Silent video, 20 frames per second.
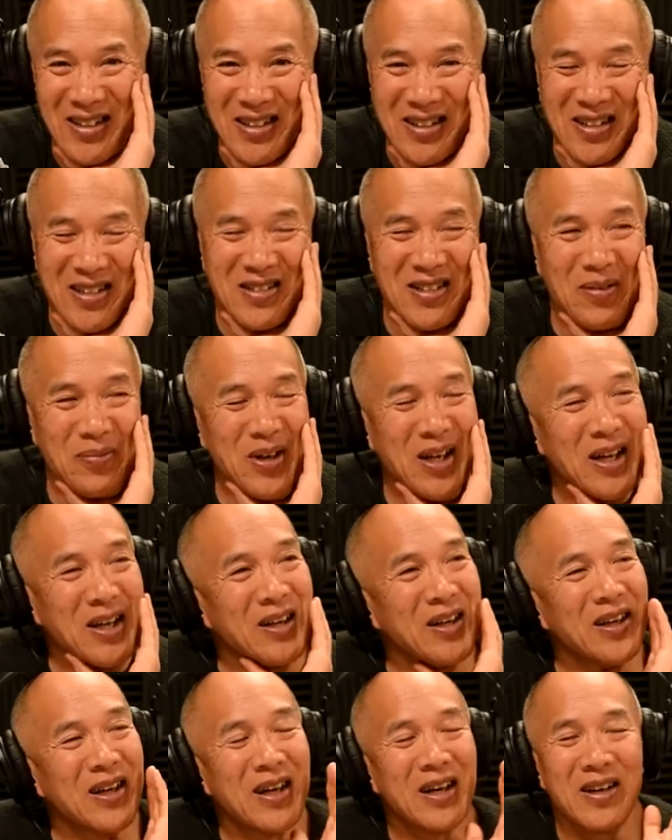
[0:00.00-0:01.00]
She sent me
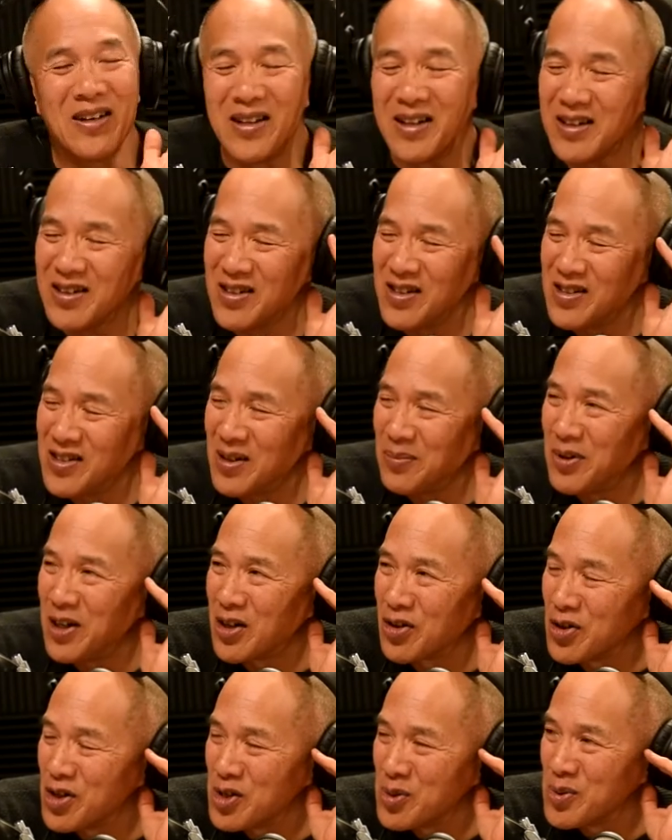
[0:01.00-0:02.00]
a, I think she sent me a
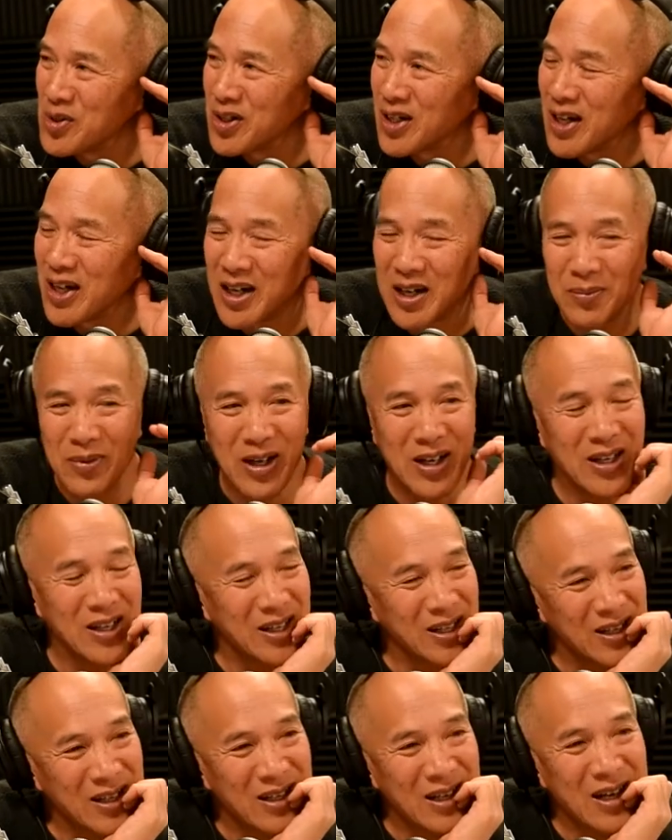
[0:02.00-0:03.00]
Christmas card about a
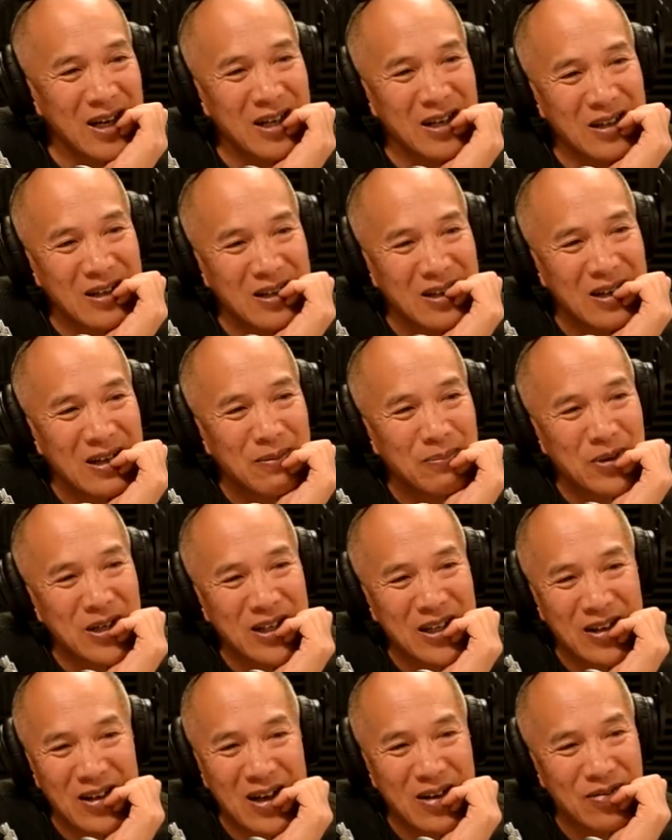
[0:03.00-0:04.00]
year later, but
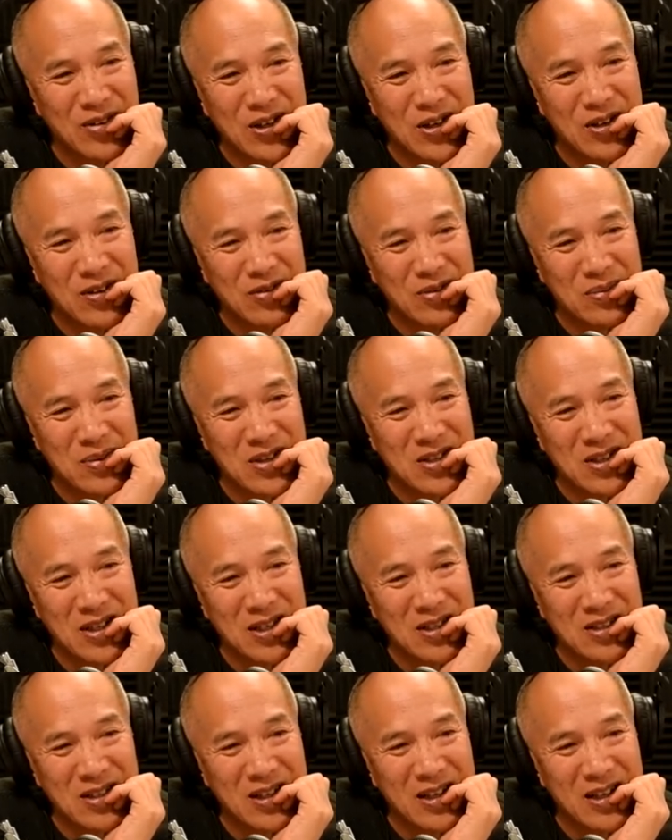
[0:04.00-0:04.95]
no, I haven't heard from her since.